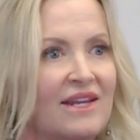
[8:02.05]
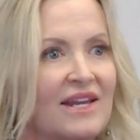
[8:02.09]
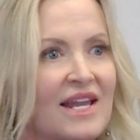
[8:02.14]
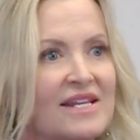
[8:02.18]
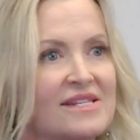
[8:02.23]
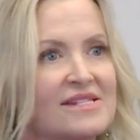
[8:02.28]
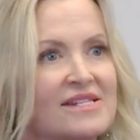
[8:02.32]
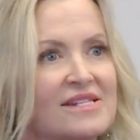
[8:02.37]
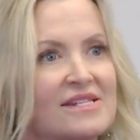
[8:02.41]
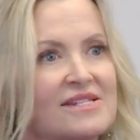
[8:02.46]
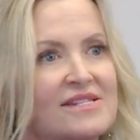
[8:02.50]

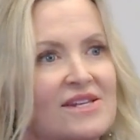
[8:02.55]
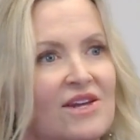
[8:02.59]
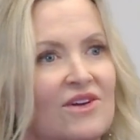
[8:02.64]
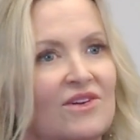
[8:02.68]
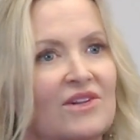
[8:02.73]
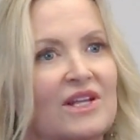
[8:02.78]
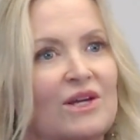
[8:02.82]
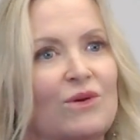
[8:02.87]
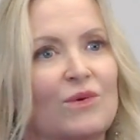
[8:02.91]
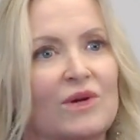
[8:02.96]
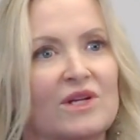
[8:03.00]

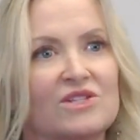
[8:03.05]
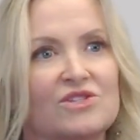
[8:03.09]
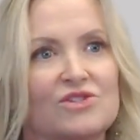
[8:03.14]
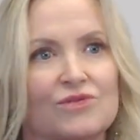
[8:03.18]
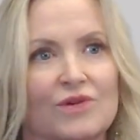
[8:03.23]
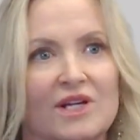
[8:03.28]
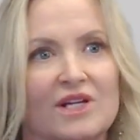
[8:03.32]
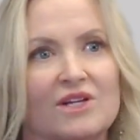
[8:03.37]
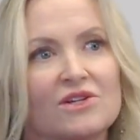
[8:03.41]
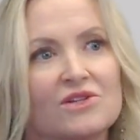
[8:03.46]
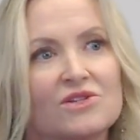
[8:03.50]
necessarily what
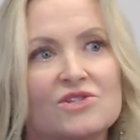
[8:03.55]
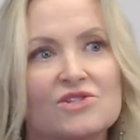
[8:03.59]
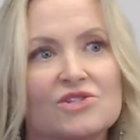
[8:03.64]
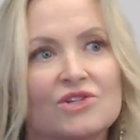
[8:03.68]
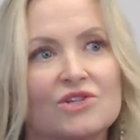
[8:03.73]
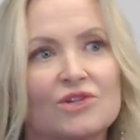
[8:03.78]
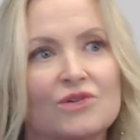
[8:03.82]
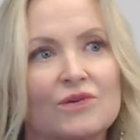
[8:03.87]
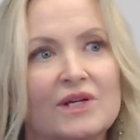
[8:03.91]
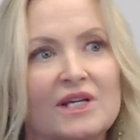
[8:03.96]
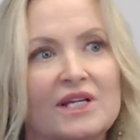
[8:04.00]
triggers
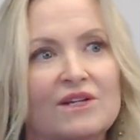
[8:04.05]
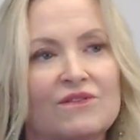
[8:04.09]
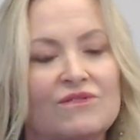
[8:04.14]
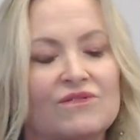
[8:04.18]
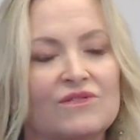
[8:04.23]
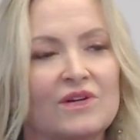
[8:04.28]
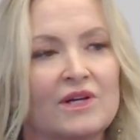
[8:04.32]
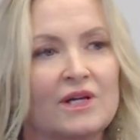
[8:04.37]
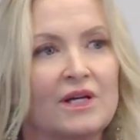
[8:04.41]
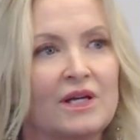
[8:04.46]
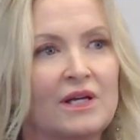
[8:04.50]
your grief,
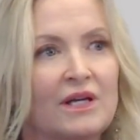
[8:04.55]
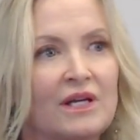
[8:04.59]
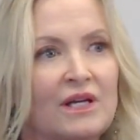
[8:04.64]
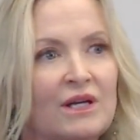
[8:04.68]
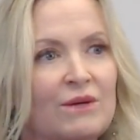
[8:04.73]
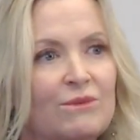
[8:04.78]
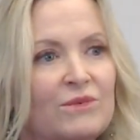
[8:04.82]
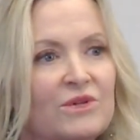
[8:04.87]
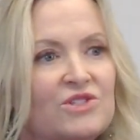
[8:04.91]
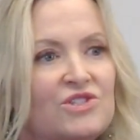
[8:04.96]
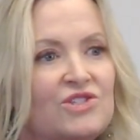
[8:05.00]

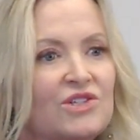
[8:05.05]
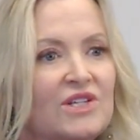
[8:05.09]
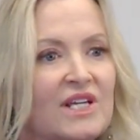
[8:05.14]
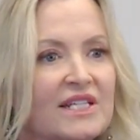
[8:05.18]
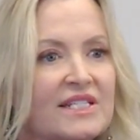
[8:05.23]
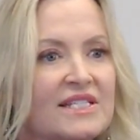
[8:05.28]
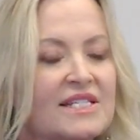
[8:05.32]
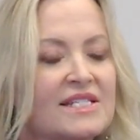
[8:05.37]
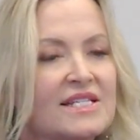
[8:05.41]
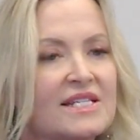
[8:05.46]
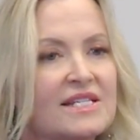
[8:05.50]
but you
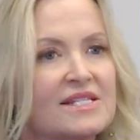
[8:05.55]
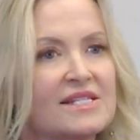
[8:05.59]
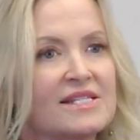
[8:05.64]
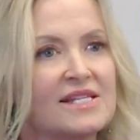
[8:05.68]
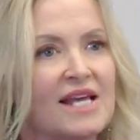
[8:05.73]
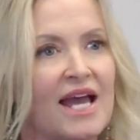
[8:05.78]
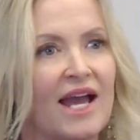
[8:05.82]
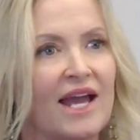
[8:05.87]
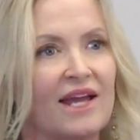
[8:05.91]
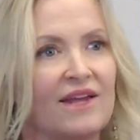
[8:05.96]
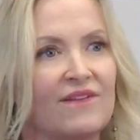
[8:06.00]
get to
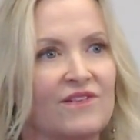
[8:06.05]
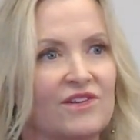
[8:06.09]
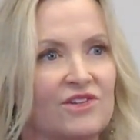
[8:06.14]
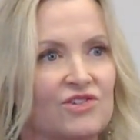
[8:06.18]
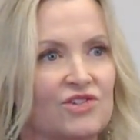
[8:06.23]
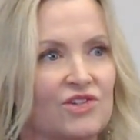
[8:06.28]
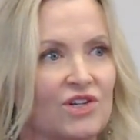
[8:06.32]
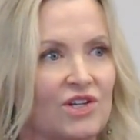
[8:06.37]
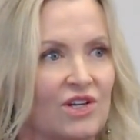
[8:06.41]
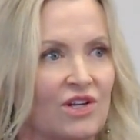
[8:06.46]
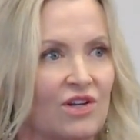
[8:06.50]
decide that
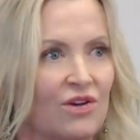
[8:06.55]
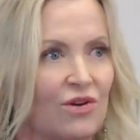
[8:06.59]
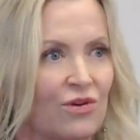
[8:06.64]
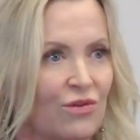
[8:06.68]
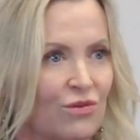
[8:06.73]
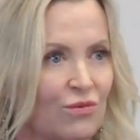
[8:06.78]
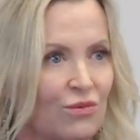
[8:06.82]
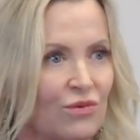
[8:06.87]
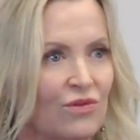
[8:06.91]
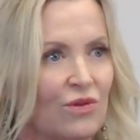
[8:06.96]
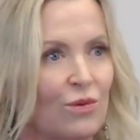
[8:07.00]
you're going to go
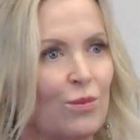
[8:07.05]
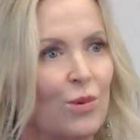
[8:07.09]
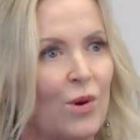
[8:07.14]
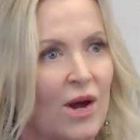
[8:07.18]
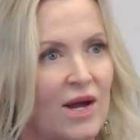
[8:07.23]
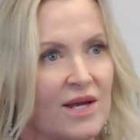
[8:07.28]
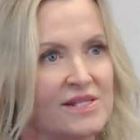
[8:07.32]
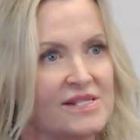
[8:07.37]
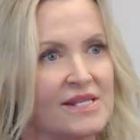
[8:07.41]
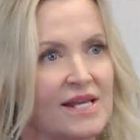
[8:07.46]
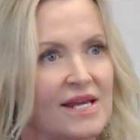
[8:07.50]
through the
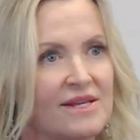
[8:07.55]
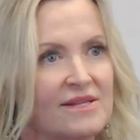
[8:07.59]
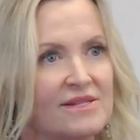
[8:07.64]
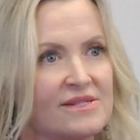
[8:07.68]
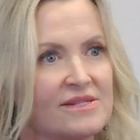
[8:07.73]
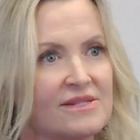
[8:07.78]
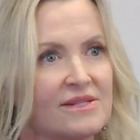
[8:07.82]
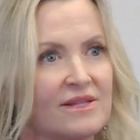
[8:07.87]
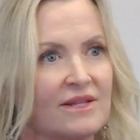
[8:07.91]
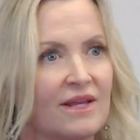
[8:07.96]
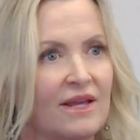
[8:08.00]

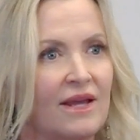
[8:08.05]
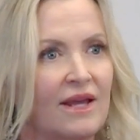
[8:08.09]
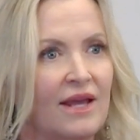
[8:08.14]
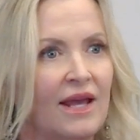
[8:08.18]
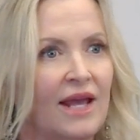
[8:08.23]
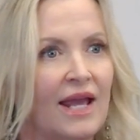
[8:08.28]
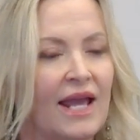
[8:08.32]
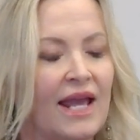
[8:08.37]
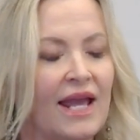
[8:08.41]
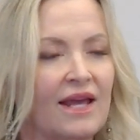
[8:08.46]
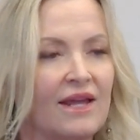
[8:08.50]
process.
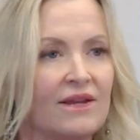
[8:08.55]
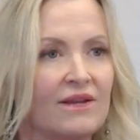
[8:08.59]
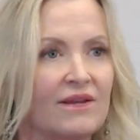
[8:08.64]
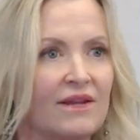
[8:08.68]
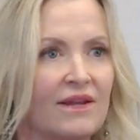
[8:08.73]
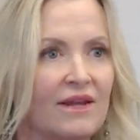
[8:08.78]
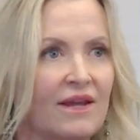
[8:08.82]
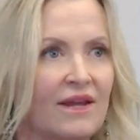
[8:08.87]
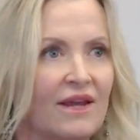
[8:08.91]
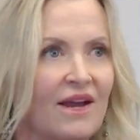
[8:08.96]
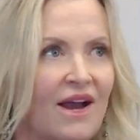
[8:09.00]

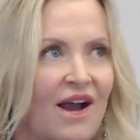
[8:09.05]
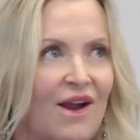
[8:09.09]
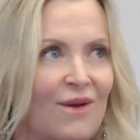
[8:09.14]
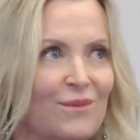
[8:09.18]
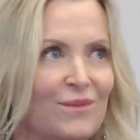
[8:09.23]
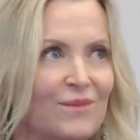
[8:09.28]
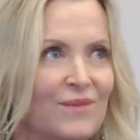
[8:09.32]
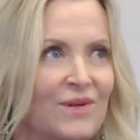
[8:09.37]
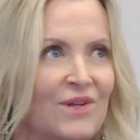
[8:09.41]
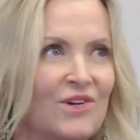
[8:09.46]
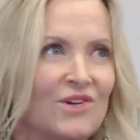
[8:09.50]
And
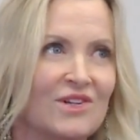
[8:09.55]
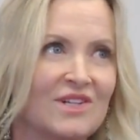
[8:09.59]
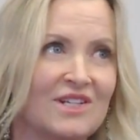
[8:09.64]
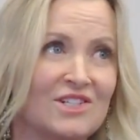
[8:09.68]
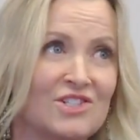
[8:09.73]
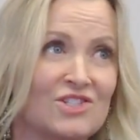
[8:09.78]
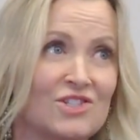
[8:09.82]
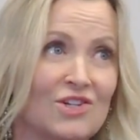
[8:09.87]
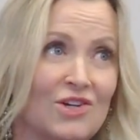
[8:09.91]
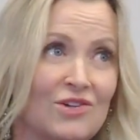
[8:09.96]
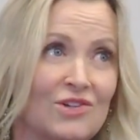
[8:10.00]
I'm here to
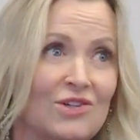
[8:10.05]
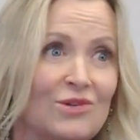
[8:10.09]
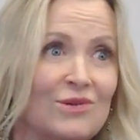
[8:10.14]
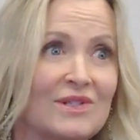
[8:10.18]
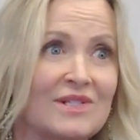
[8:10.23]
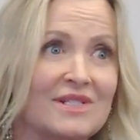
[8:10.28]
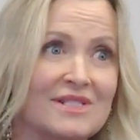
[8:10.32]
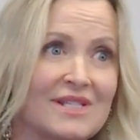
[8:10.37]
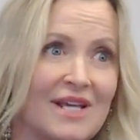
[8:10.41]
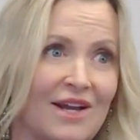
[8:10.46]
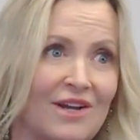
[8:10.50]
show you
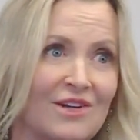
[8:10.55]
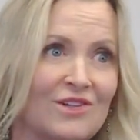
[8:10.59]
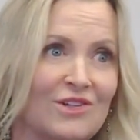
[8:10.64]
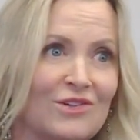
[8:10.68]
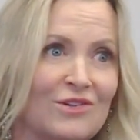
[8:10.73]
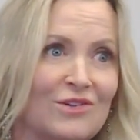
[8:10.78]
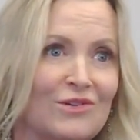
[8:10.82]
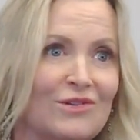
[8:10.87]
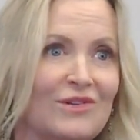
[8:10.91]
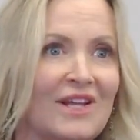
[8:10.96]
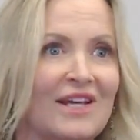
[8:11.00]
and tell
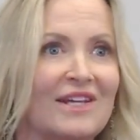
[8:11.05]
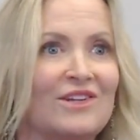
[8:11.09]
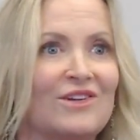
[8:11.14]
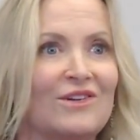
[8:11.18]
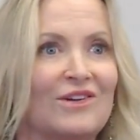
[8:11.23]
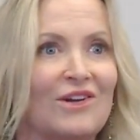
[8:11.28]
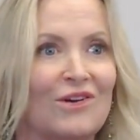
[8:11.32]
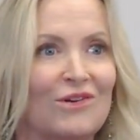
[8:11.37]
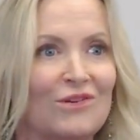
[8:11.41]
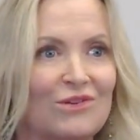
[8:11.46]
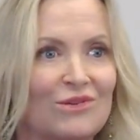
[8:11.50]
you that you
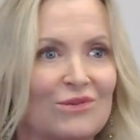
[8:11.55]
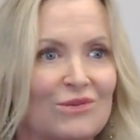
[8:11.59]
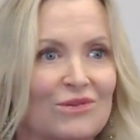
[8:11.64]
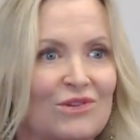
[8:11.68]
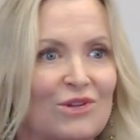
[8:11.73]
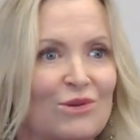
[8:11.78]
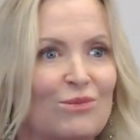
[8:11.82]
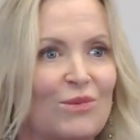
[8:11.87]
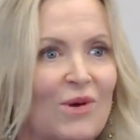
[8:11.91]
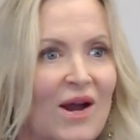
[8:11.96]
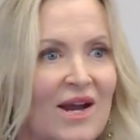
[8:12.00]
go through
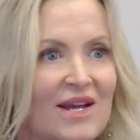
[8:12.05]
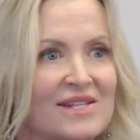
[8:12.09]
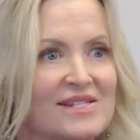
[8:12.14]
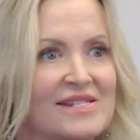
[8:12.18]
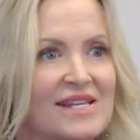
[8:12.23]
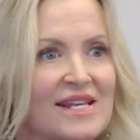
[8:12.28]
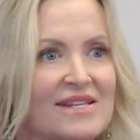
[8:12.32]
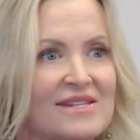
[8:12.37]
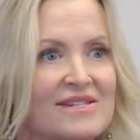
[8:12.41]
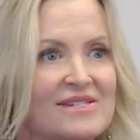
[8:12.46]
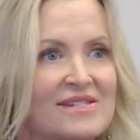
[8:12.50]
the
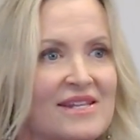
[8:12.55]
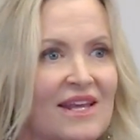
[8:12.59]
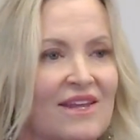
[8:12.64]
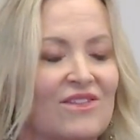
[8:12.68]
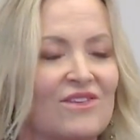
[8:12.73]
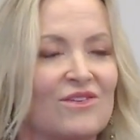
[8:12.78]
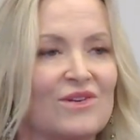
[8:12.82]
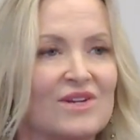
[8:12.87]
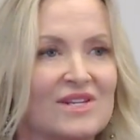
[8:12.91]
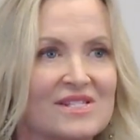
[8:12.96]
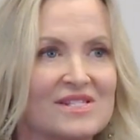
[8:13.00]
process, and
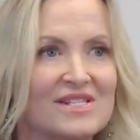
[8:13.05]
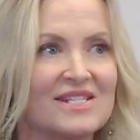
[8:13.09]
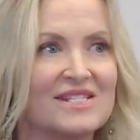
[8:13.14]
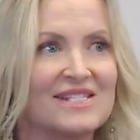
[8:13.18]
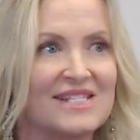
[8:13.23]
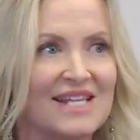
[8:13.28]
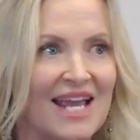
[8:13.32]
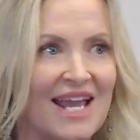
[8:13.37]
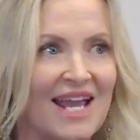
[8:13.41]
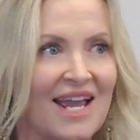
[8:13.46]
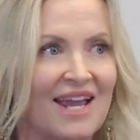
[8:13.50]
there is a
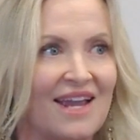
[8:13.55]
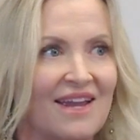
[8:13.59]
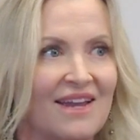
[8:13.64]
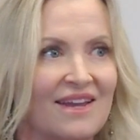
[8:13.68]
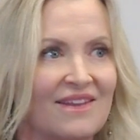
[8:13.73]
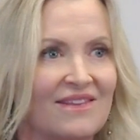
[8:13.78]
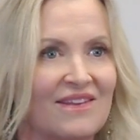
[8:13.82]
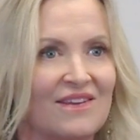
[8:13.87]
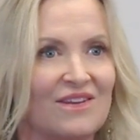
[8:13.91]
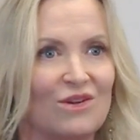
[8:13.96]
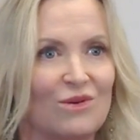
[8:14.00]
day
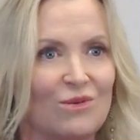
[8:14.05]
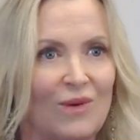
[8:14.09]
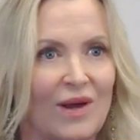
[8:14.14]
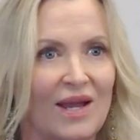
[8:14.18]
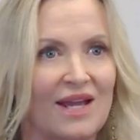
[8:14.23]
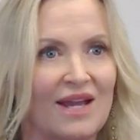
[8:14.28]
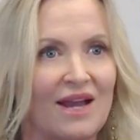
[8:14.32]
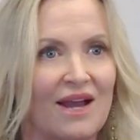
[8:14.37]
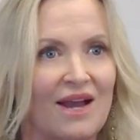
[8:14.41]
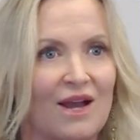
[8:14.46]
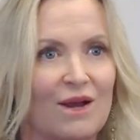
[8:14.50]
that you
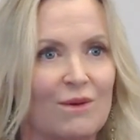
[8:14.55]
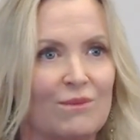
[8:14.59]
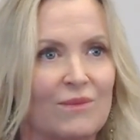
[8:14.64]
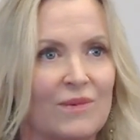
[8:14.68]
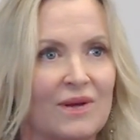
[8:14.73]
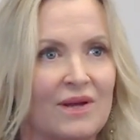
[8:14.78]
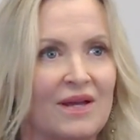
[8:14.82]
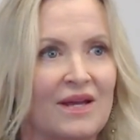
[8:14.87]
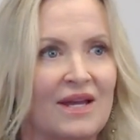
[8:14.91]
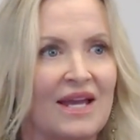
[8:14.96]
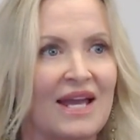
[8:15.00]
wake up
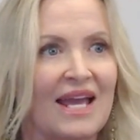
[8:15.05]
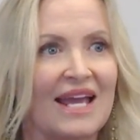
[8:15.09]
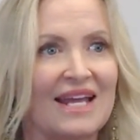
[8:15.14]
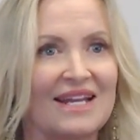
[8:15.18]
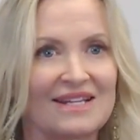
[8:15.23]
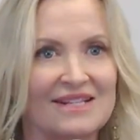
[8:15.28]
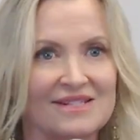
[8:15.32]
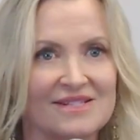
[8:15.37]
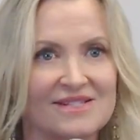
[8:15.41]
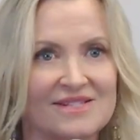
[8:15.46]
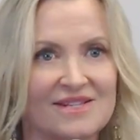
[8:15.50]

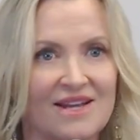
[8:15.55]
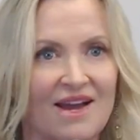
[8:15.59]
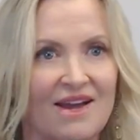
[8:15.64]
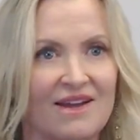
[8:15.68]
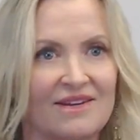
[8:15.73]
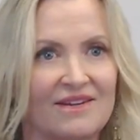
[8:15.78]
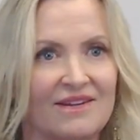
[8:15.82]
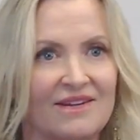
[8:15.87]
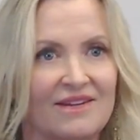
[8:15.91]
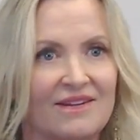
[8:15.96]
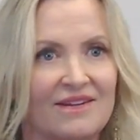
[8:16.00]
and it's
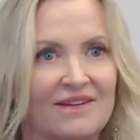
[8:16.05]
done.